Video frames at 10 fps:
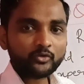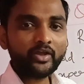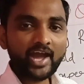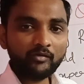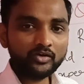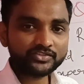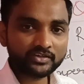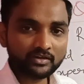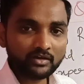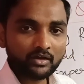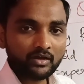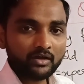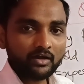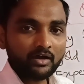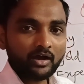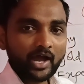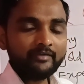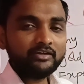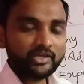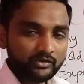today onwards
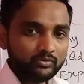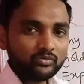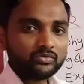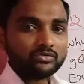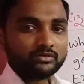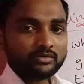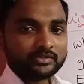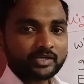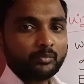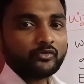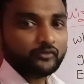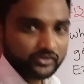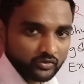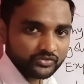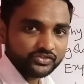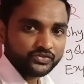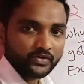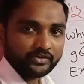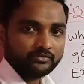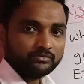I will give some quiz questions
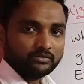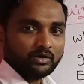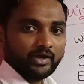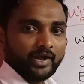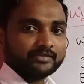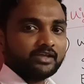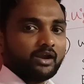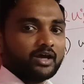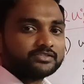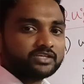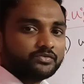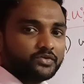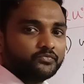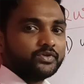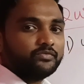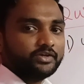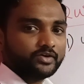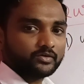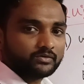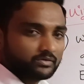for you at the last of every
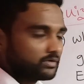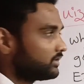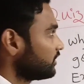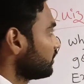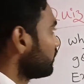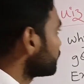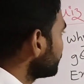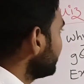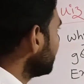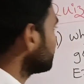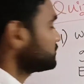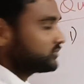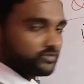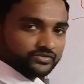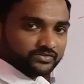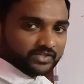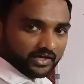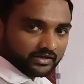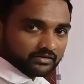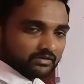video. Today quiz questions
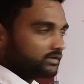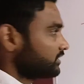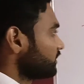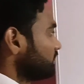are,